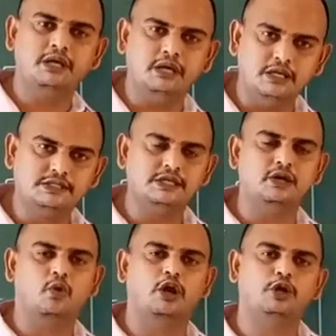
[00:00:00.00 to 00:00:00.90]
B is
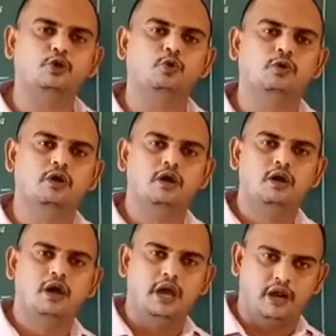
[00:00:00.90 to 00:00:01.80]
equal to
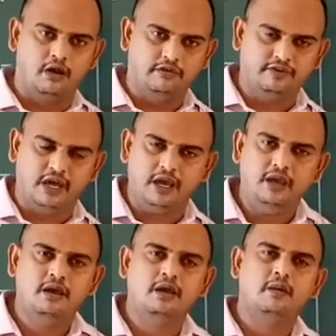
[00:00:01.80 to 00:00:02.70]
N of
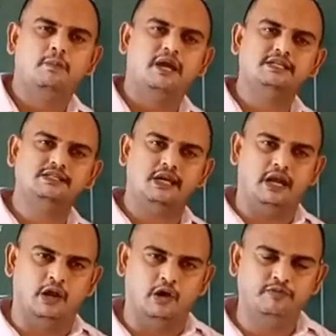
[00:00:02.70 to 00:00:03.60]
A plus
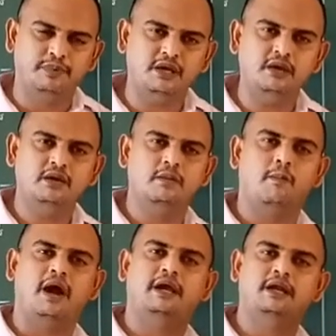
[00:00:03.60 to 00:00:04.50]
N of B
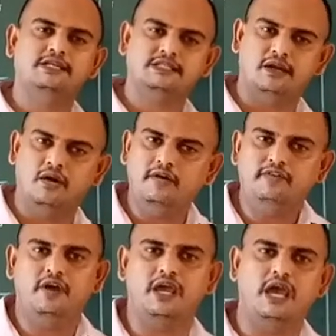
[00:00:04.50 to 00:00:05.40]
minus N
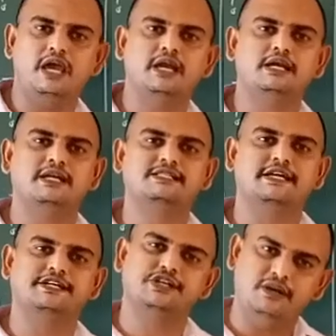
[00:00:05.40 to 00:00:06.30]
of A
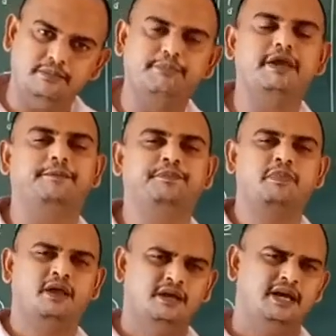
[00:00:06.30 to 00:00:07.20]
intersection
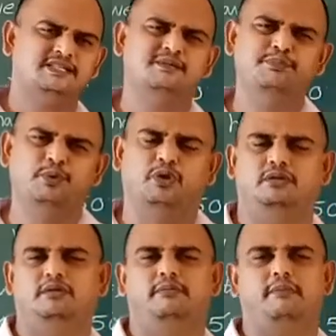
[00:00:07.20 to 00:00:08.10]
B. A
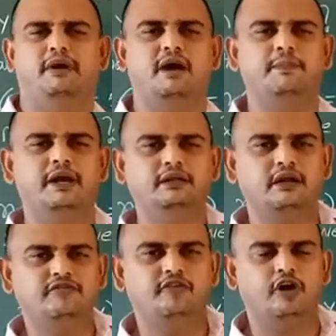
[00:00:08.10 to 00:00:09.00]
simple. By applying
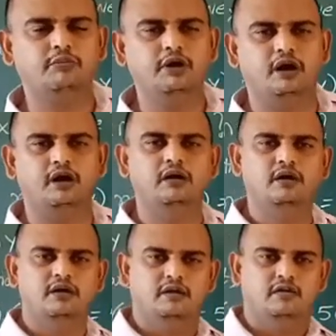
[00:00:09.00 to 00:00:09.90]
that
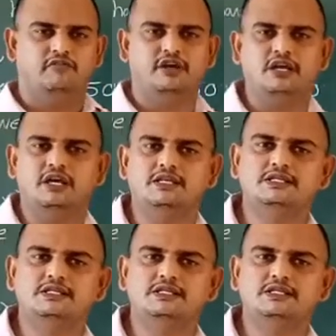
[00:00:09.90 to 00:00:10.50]
formula, very